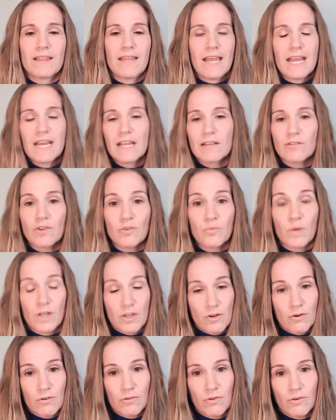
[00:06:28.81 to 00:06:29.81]
They can learn what
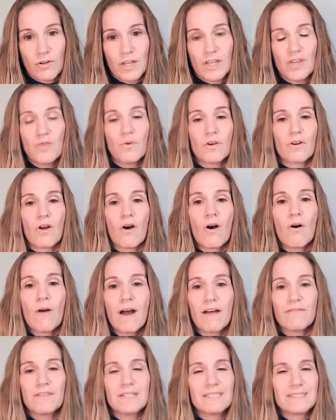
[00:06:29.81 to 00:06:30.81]
you're learning. You can all
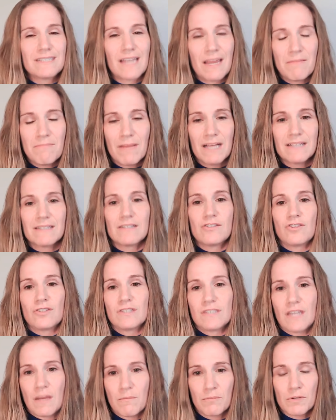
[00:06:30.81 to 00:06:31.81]
have the same message and
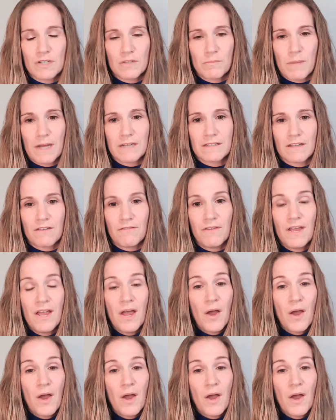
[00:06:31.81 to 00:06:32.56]
same perspective.